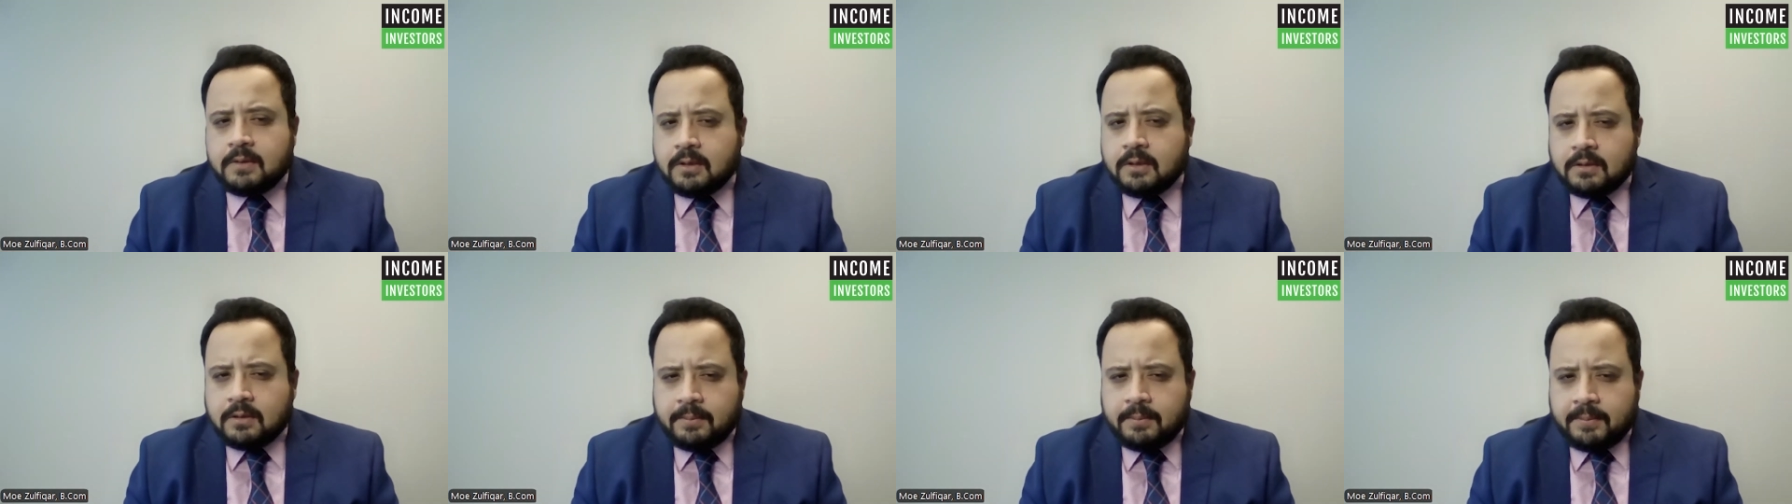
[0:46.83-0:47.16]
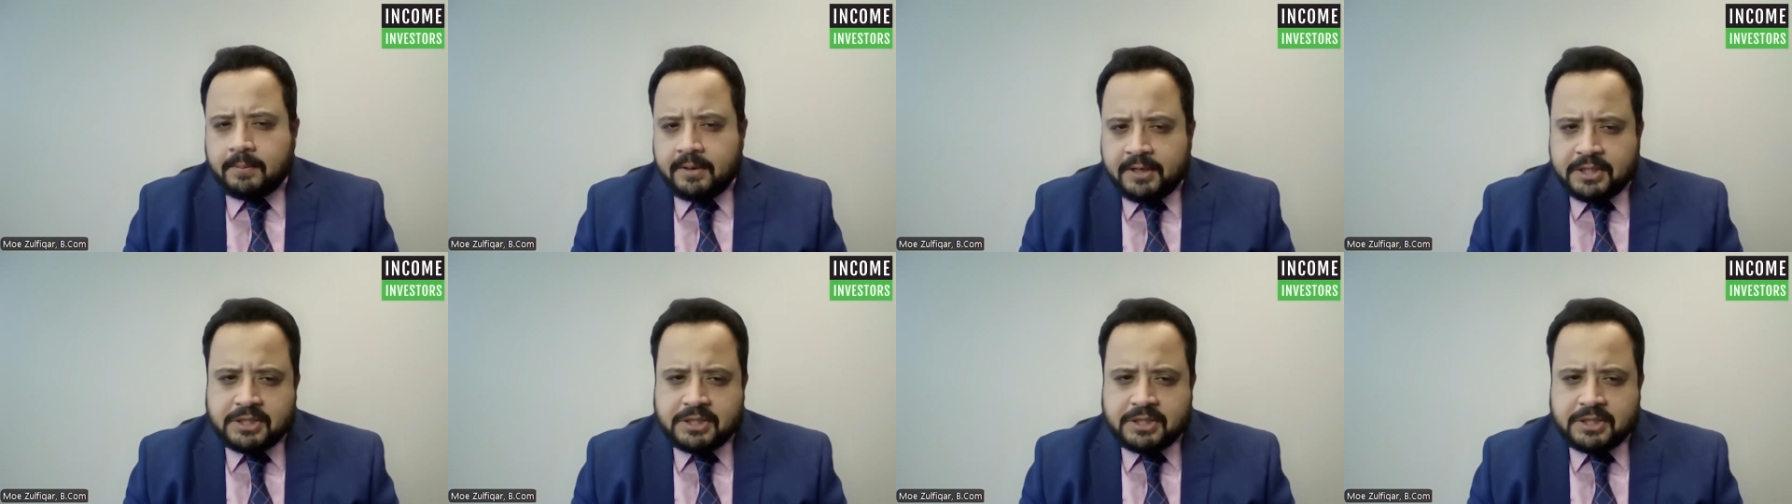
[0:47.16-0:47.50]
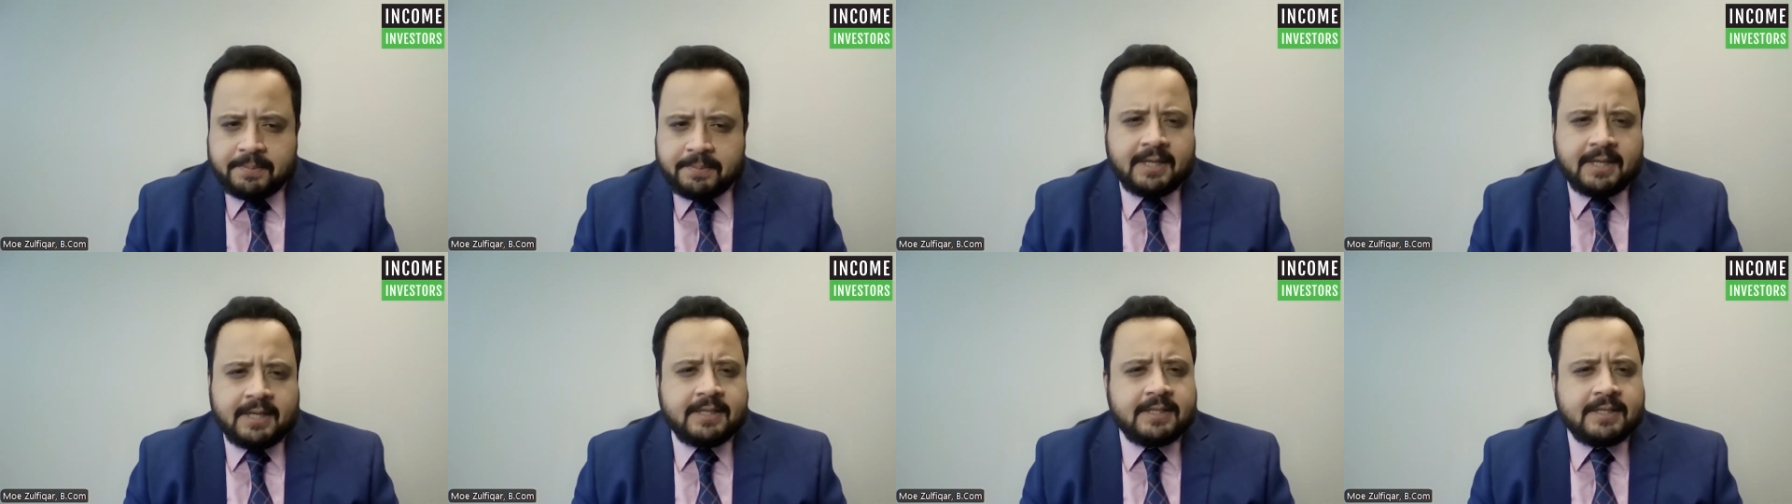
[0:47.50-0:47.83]
The marine
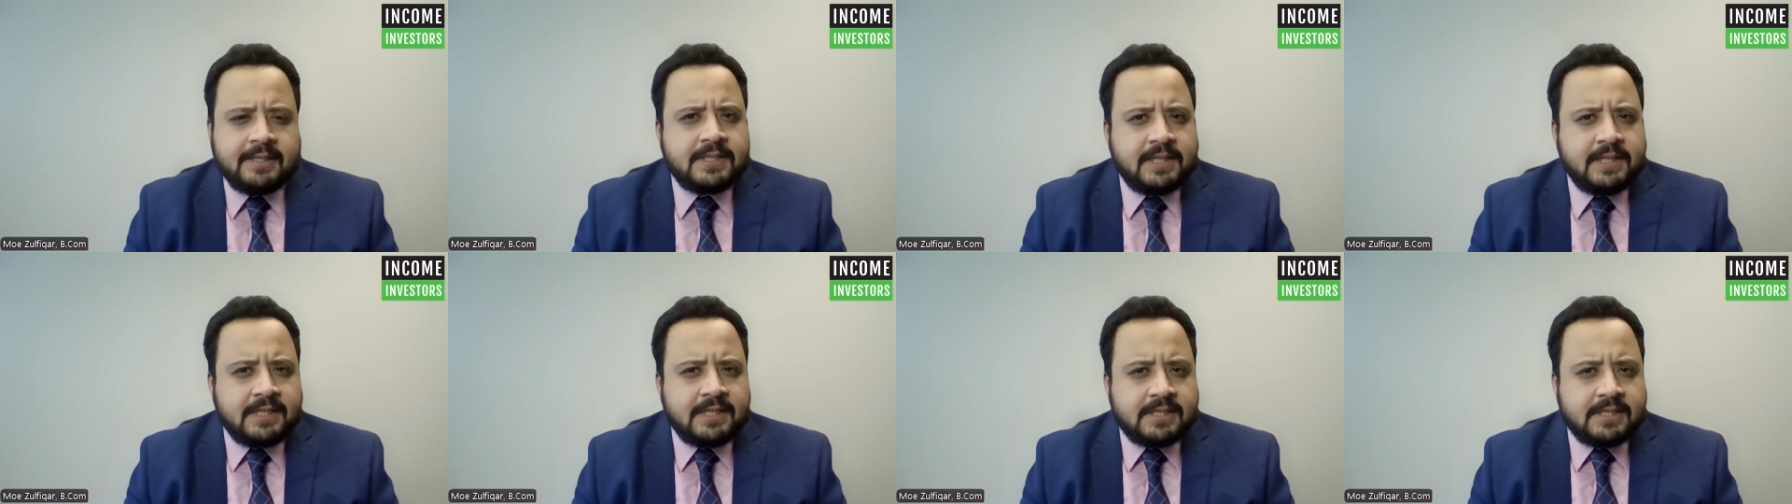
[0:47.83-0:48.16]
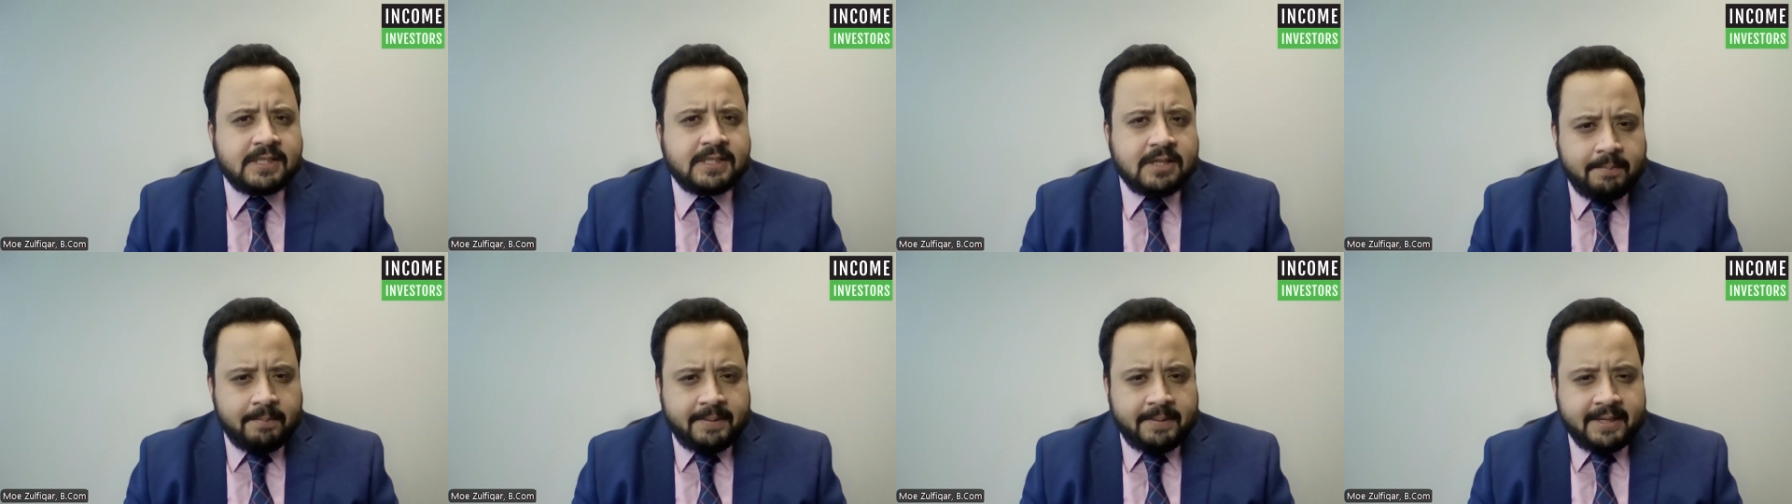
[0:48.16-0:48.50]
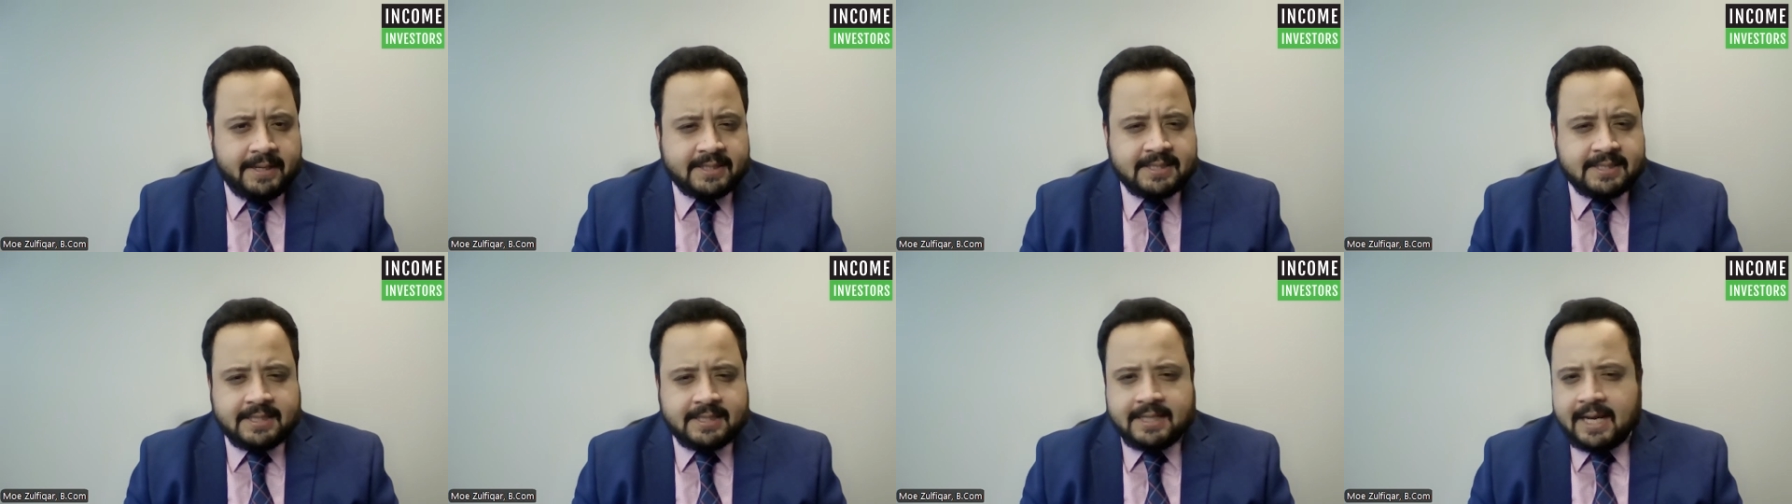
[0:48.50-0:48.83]
shipping industry is
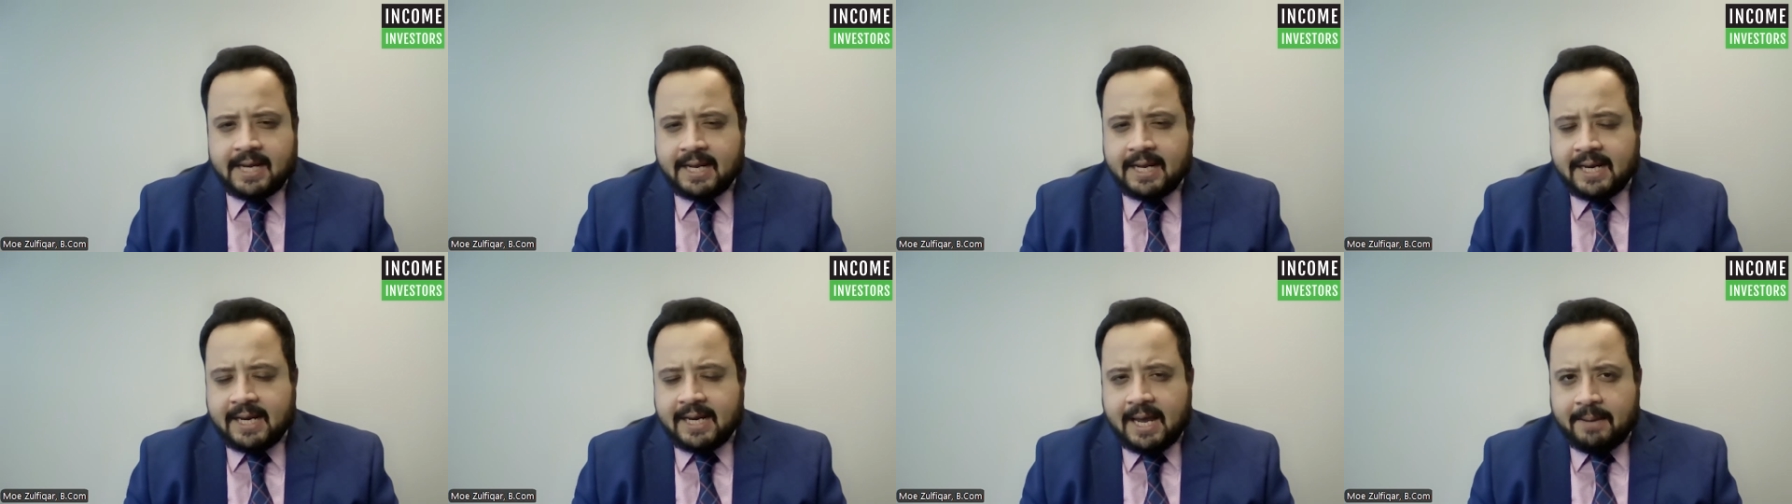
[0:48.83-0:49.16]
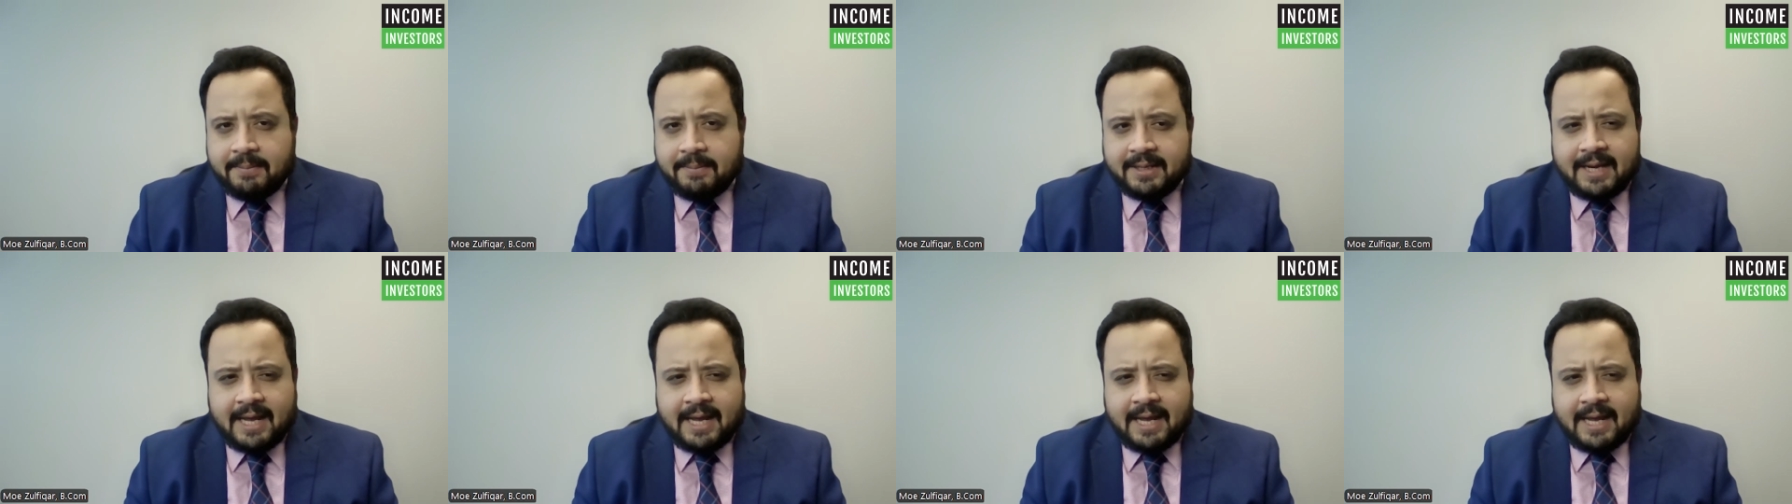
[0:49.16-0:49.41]
complex and dynamic